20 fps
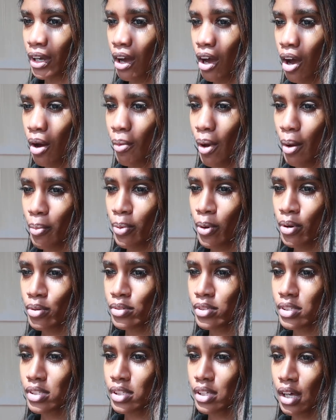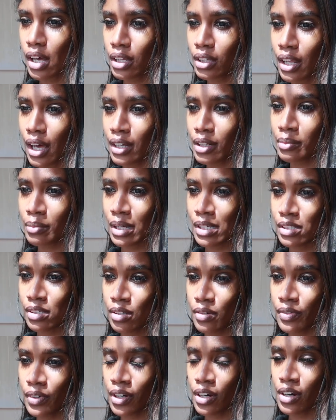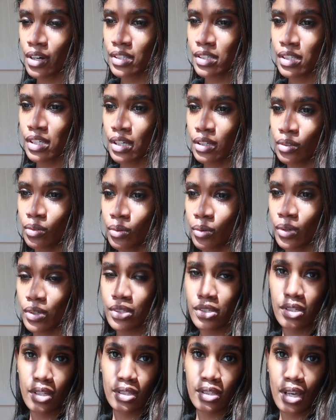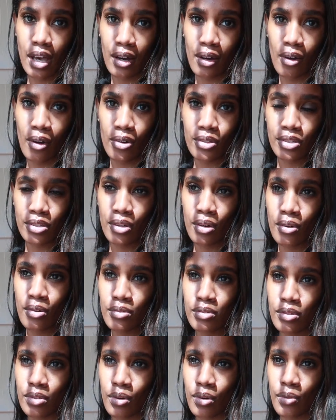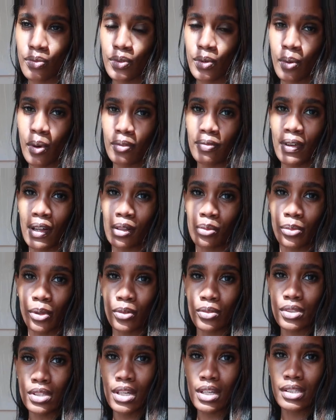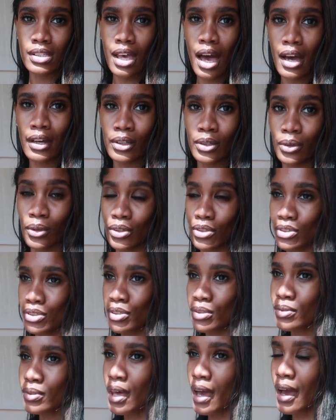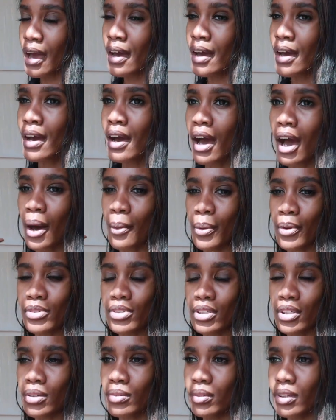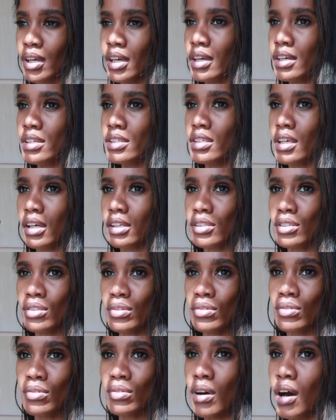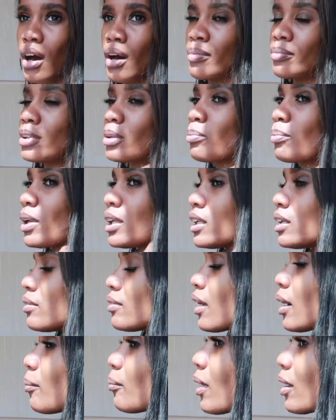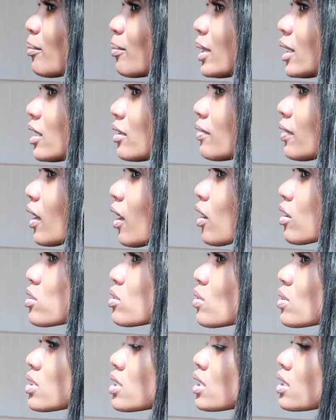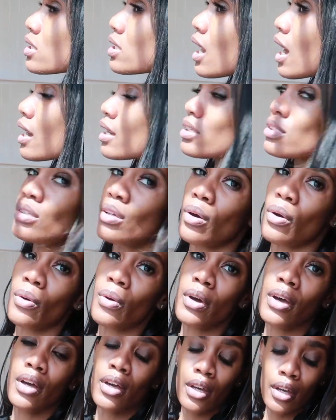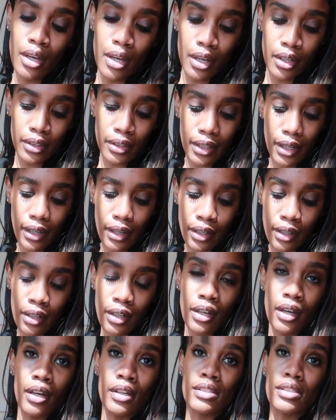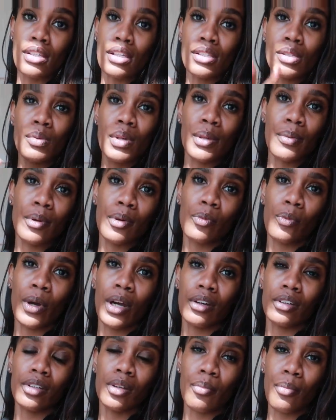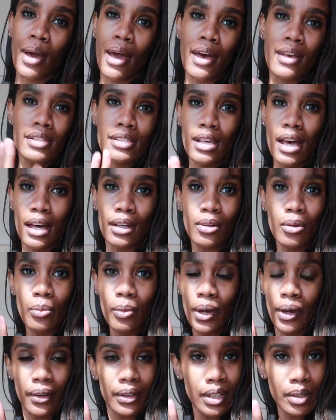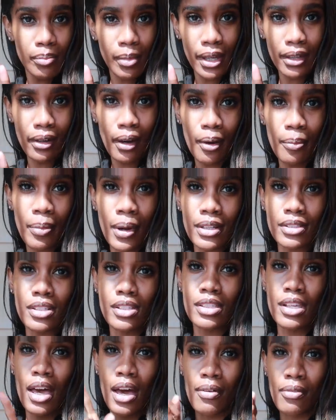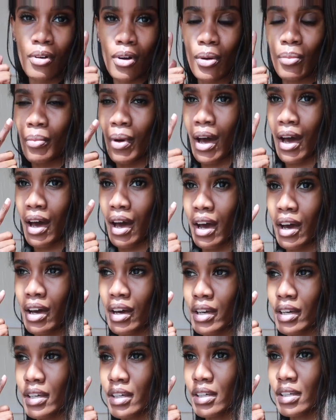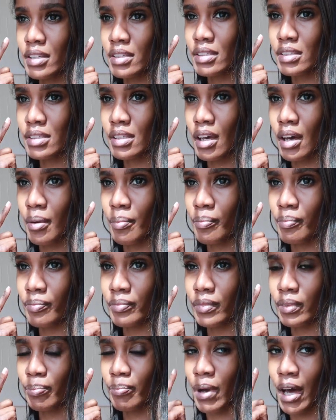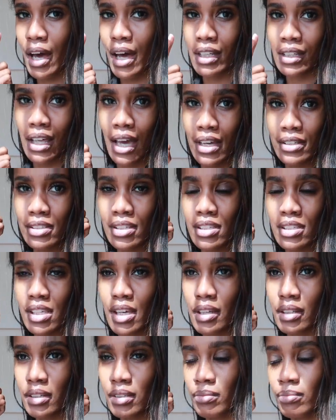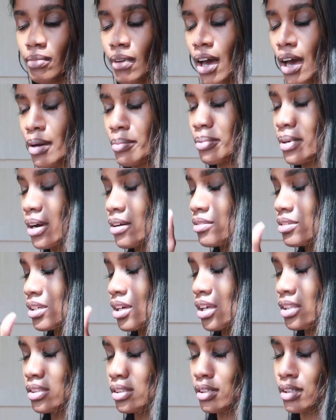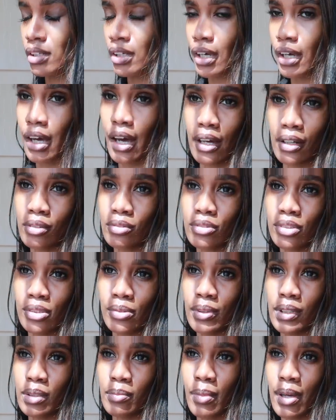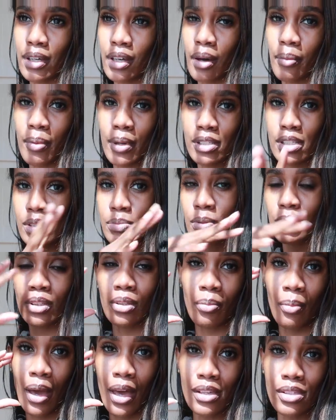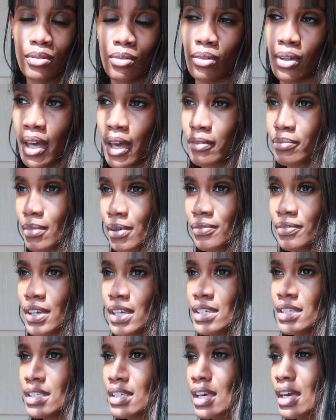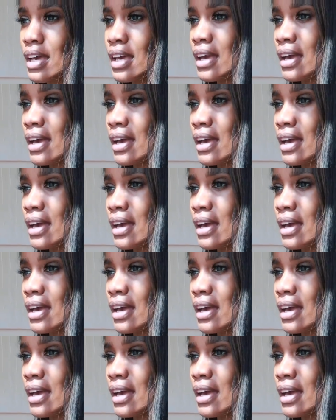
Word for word: Um, I post a lot of my server content on TikTok also, so if you want to follow me on TikTok, you can do that. I post Q and A's, I do um, the mini, my mini vlogs on TikTok, so yeah. Since we've been wearing the mask, I don't wear any makeup. I just have on my eye, um, my eyelashes and eyebrows. Other than that, I don't do any makeup. I just put the mask on half my face.